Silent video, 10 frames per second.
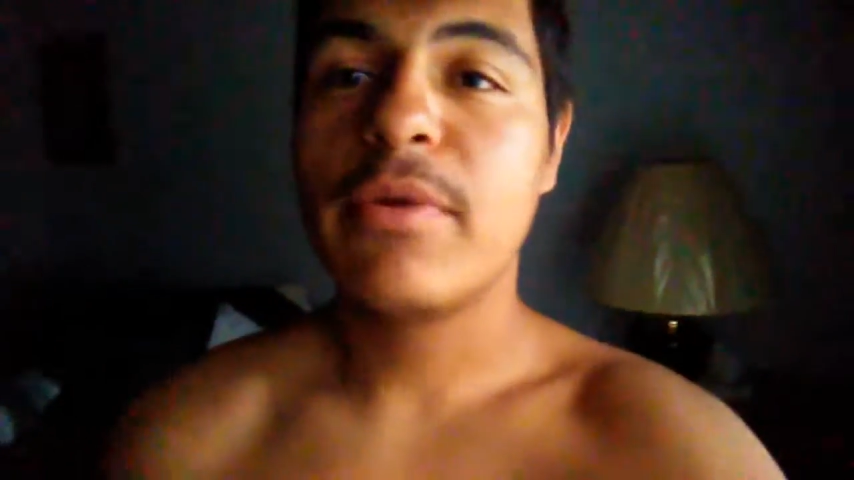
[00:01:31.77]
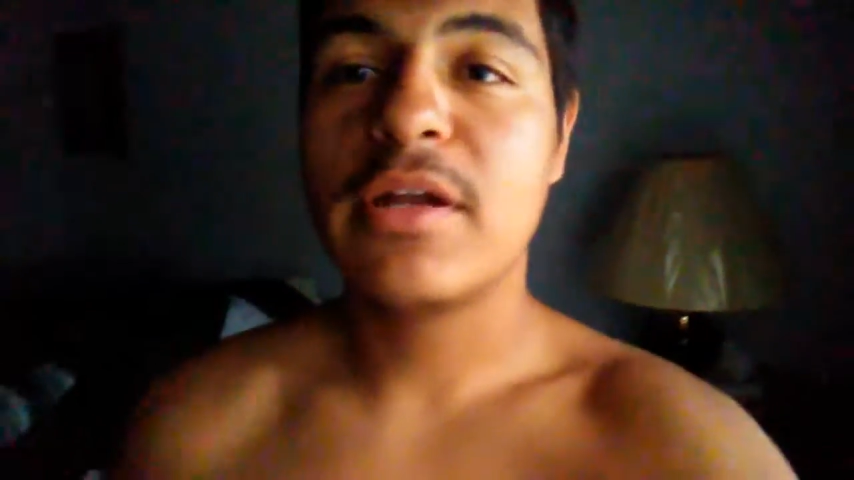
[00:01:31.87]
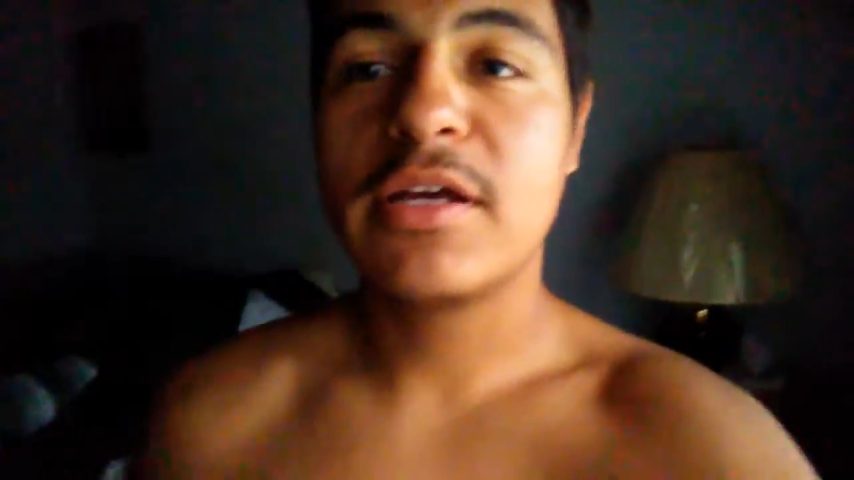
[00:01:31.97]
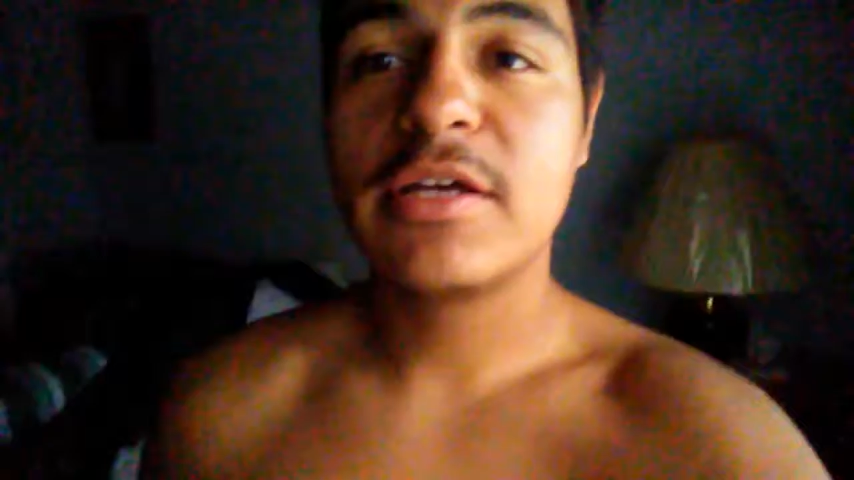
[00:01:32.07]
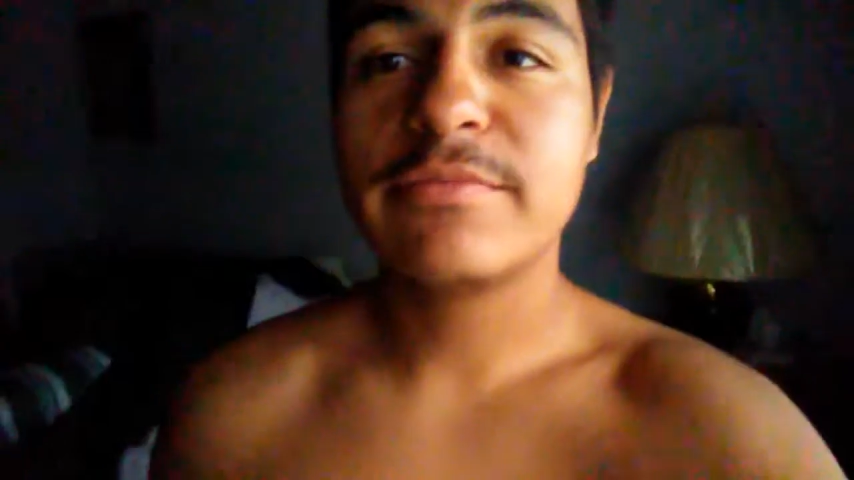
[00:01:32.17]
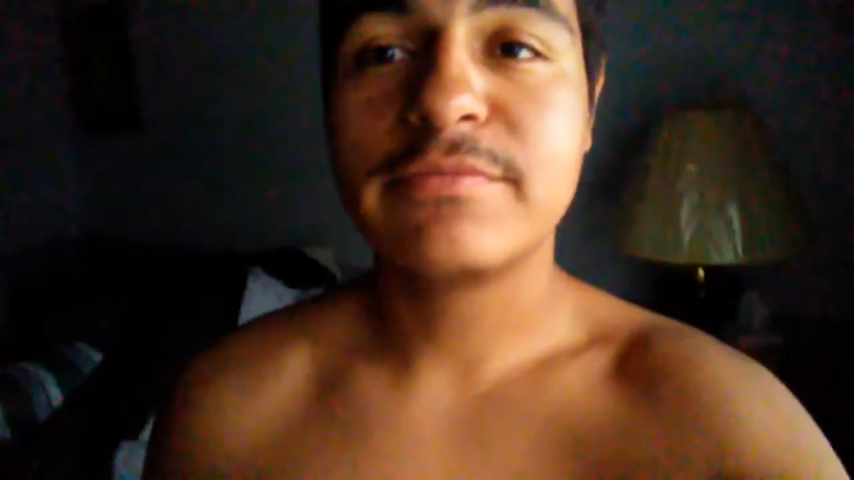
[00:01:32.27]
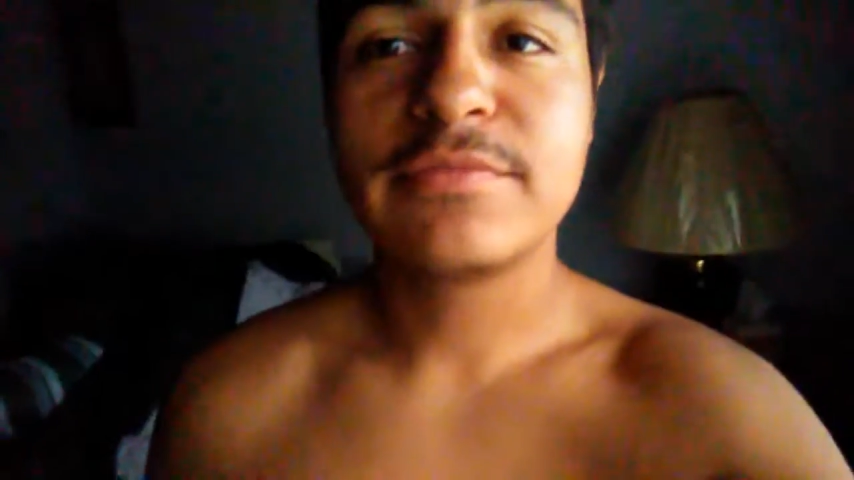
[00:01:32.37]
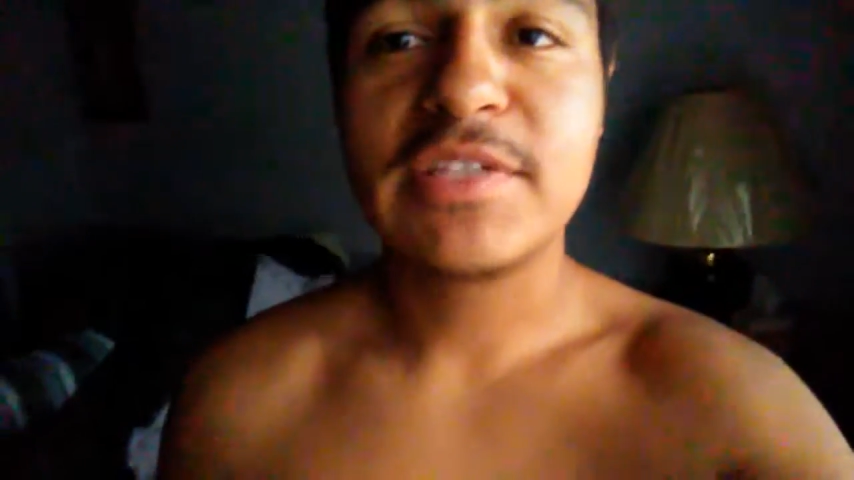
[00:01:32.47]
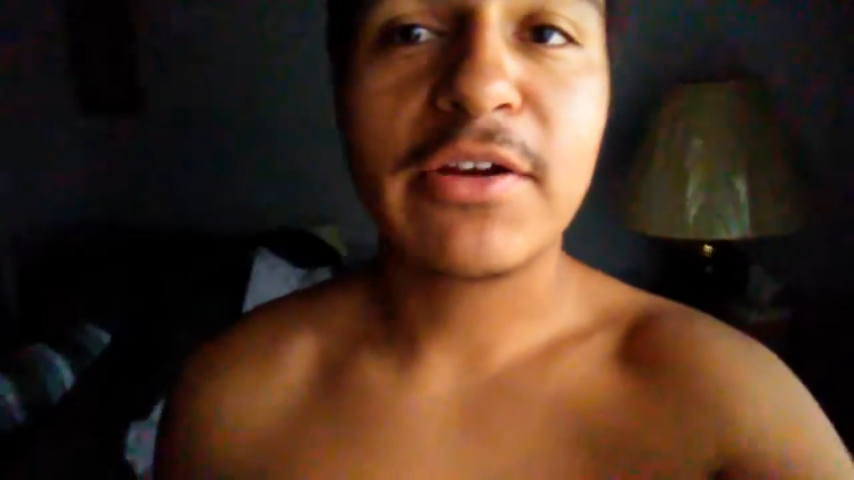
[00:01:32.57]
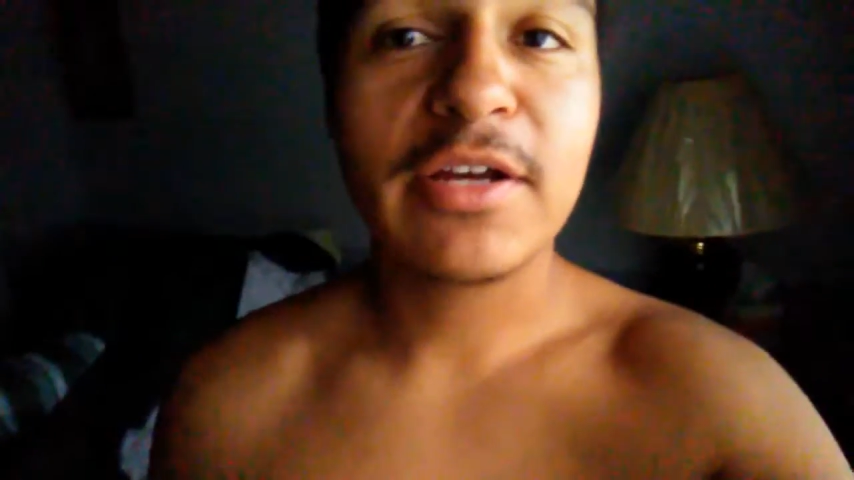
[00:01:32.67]
But
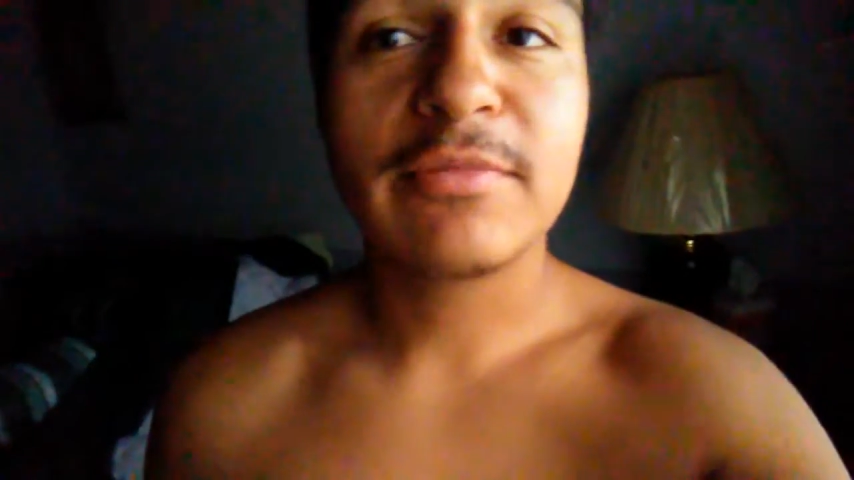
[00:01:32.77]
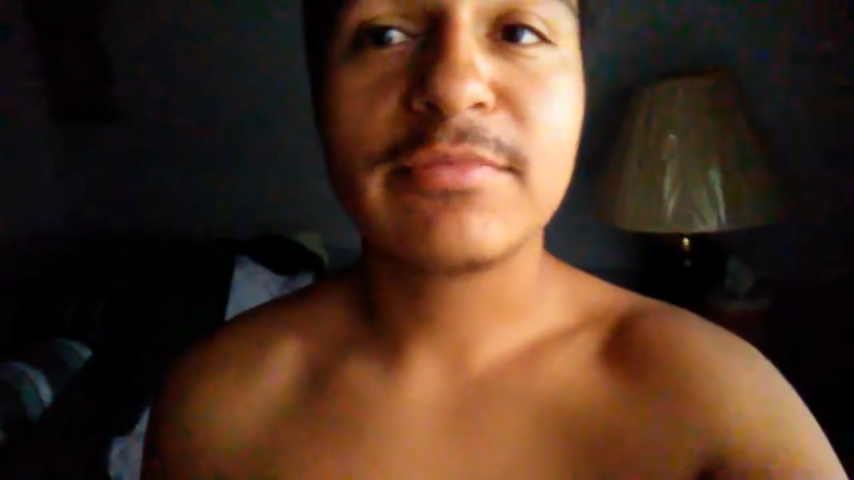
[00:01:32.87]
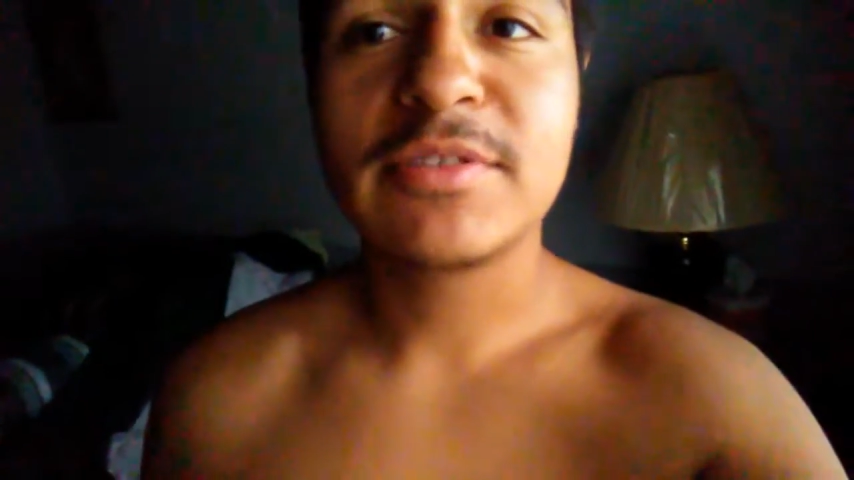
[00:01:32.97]
sorry, I'm